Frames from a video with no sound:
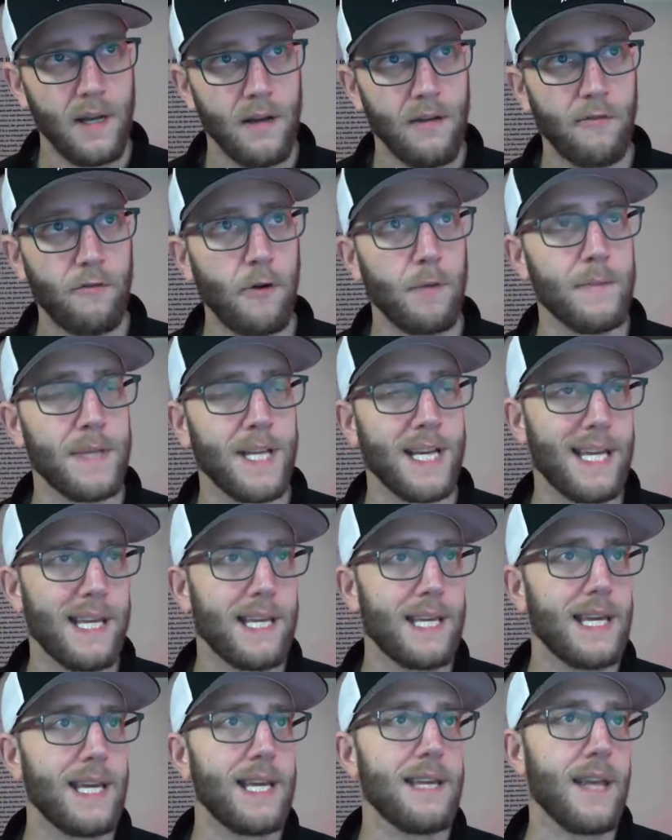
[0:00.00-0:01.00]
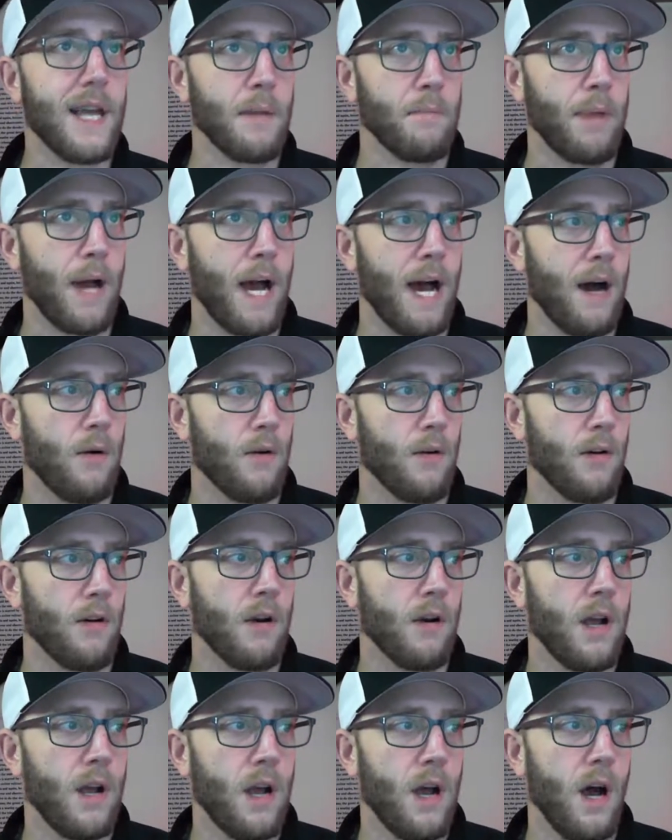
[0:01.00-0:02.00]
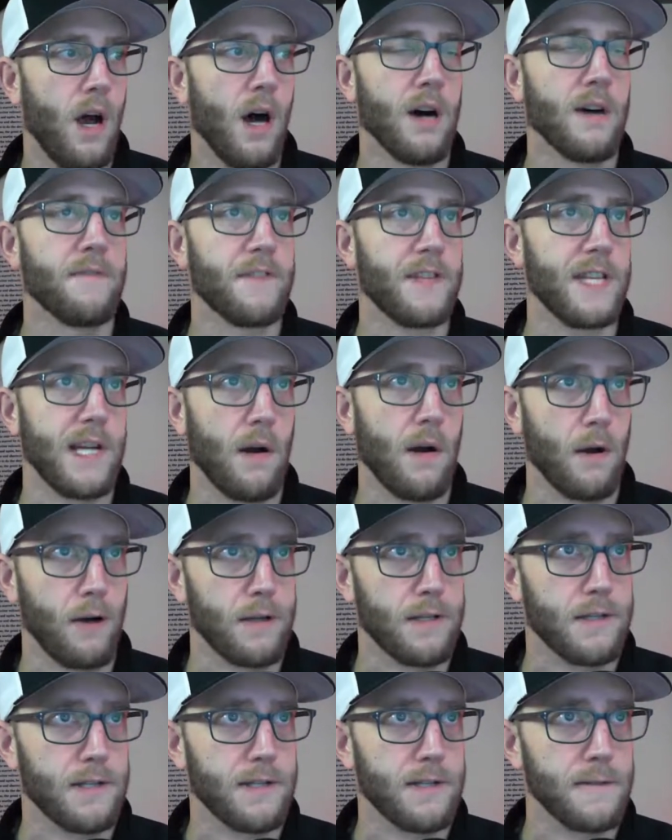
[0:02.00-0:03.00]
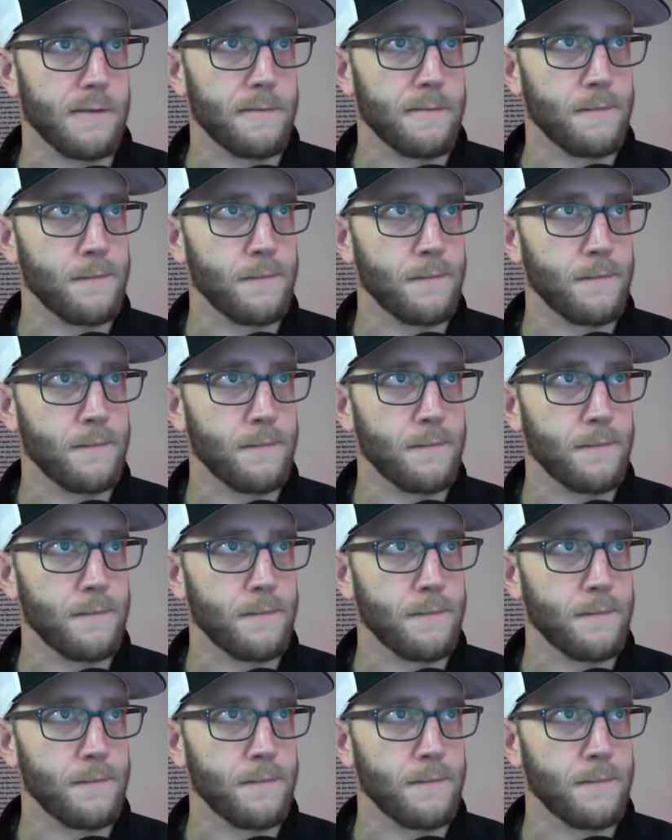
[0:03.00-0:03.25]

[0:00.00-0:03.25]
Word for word: from the healing power of the arts.